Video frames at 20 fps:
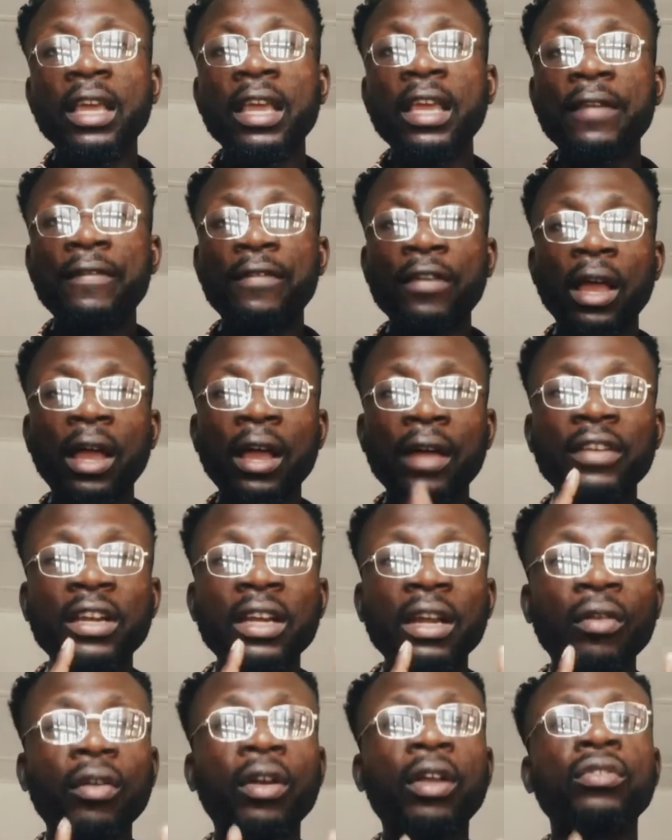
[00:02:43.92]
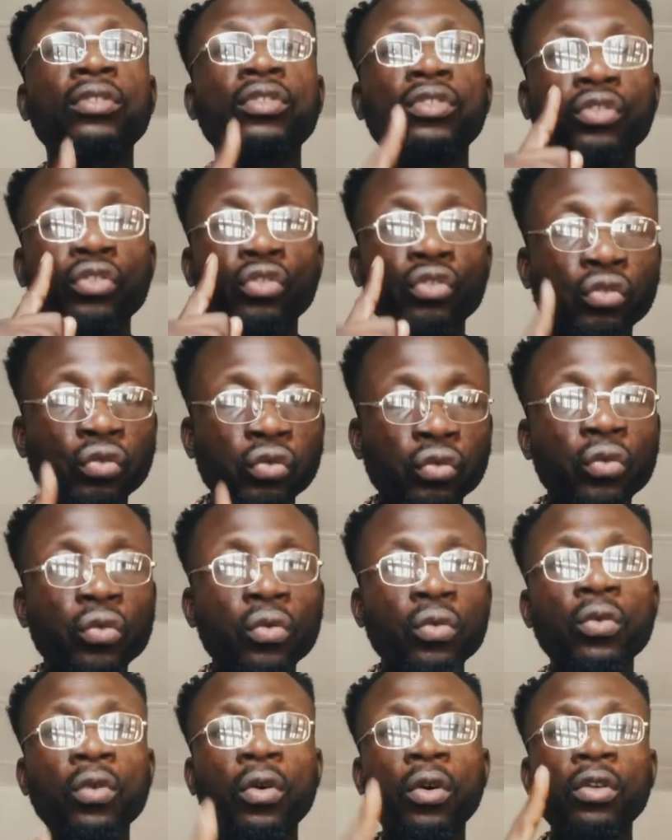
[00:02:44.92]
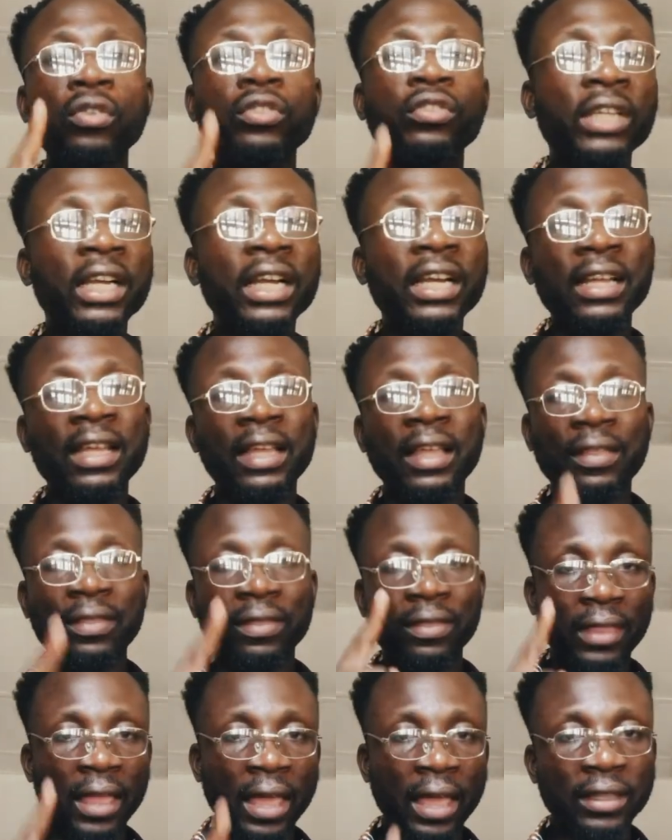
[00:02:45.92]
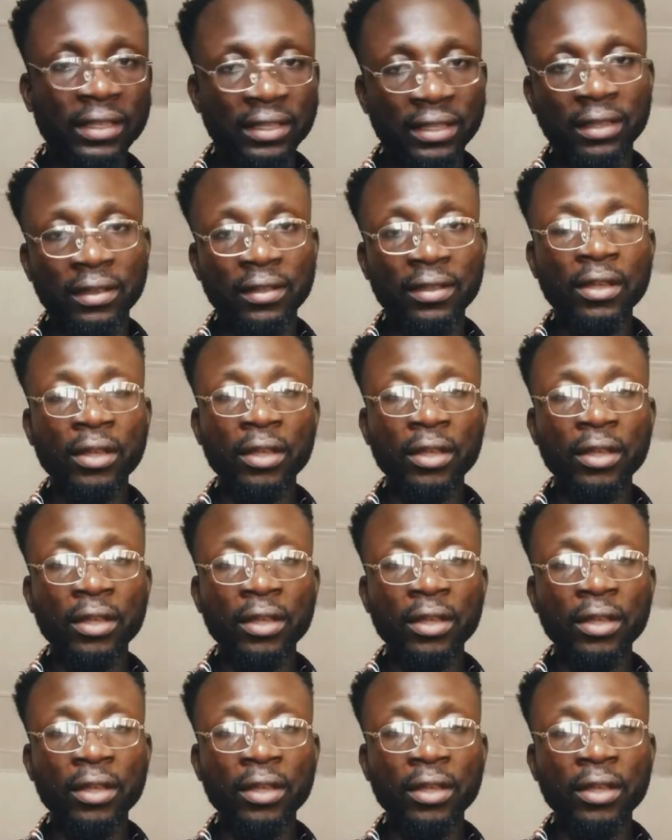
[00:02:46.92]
if you're having around 230